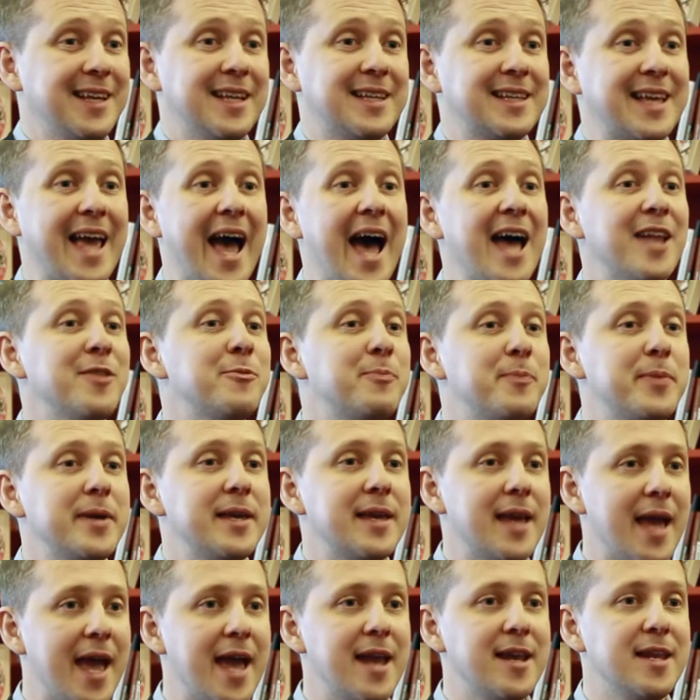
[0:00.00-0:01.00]
it can't
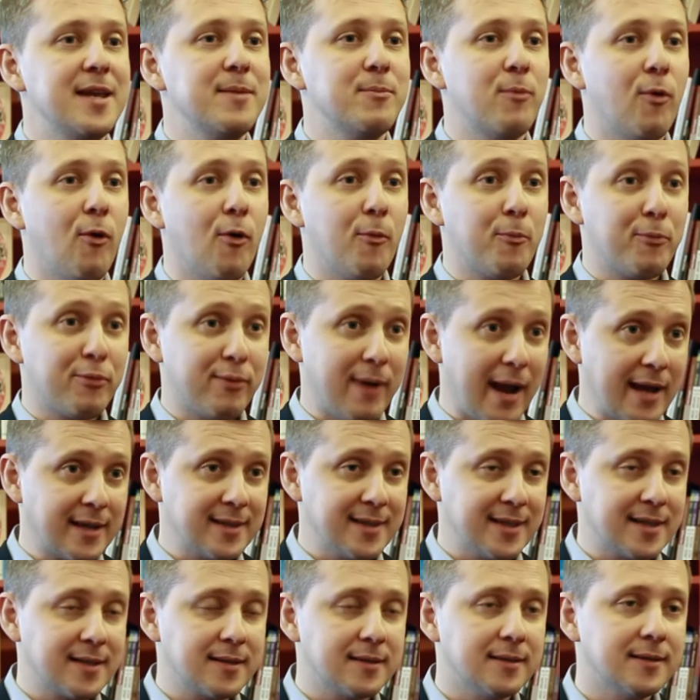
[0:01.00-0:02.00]
be any more
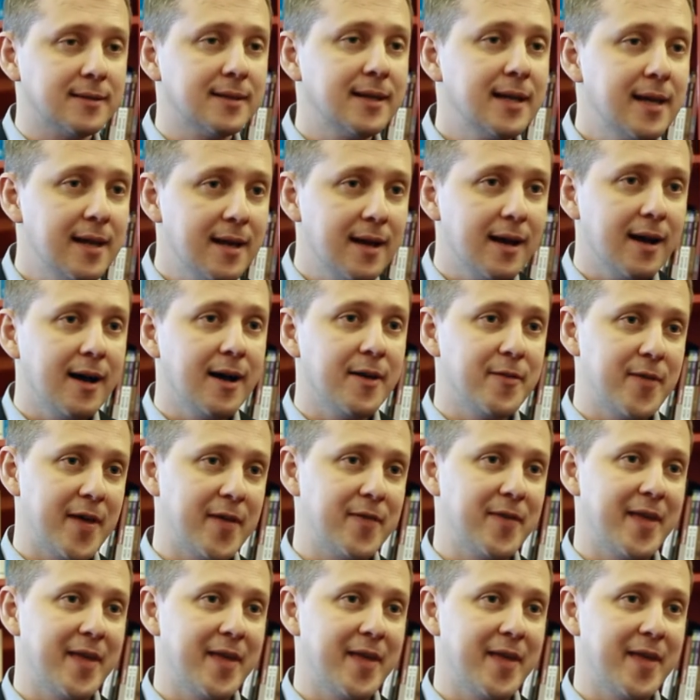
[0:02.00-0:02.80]
practical than